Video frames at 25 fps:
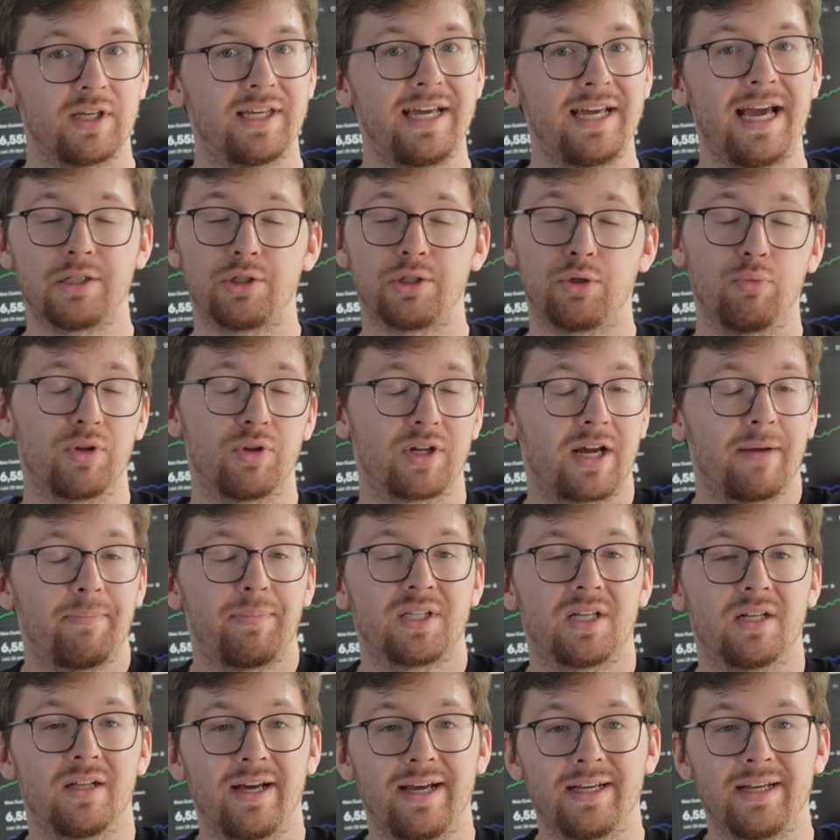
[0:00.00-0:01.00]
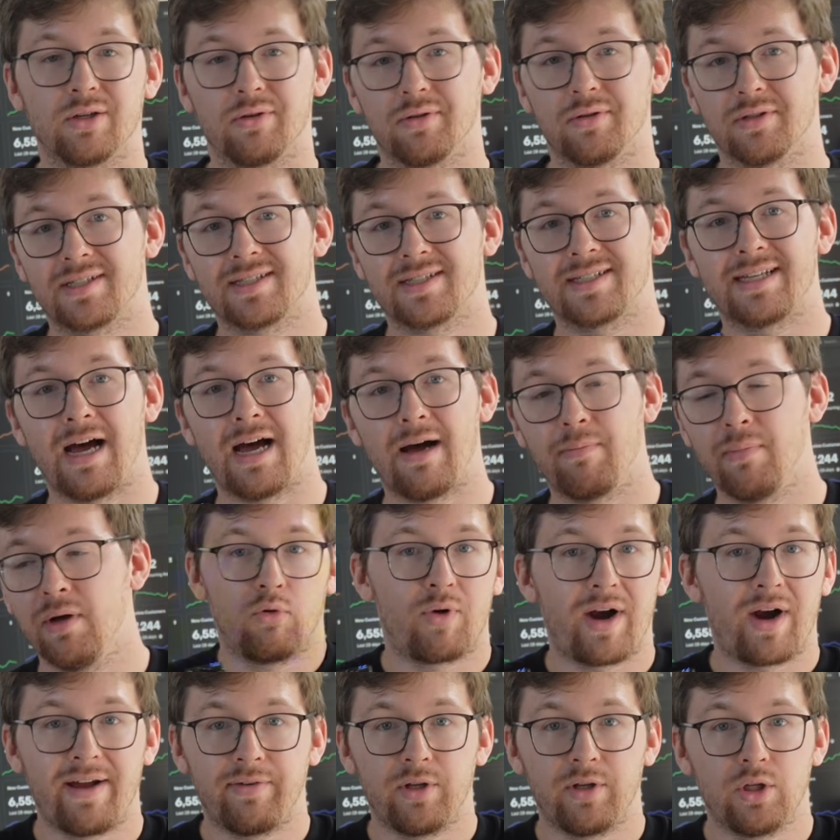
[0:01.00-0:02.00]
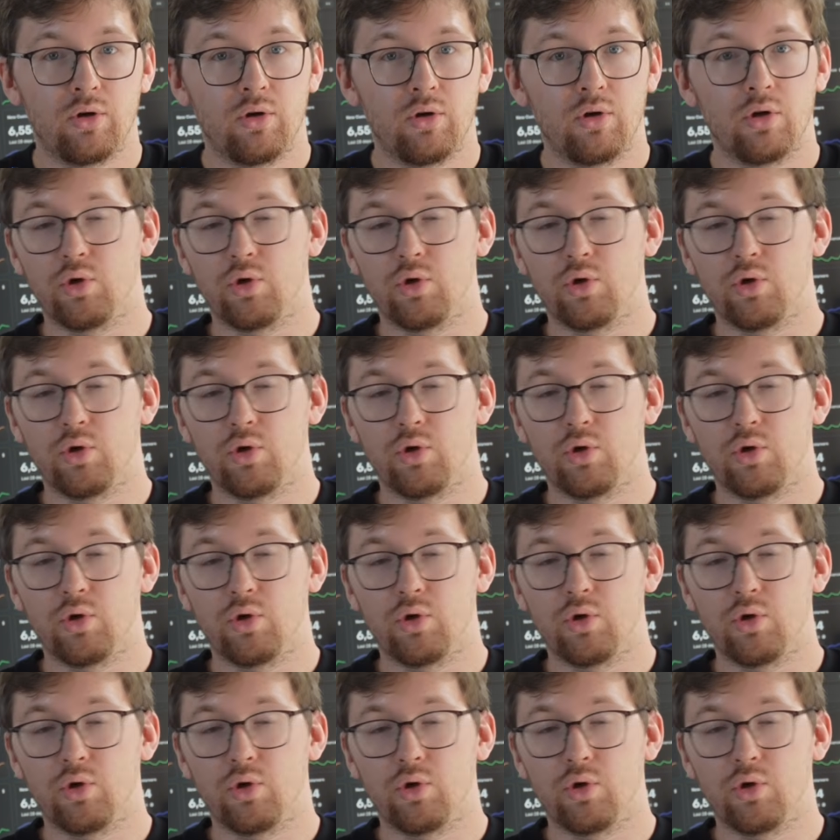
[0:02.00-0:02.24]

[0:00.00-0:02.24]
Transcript: Yes, you will capitalize on some revenue,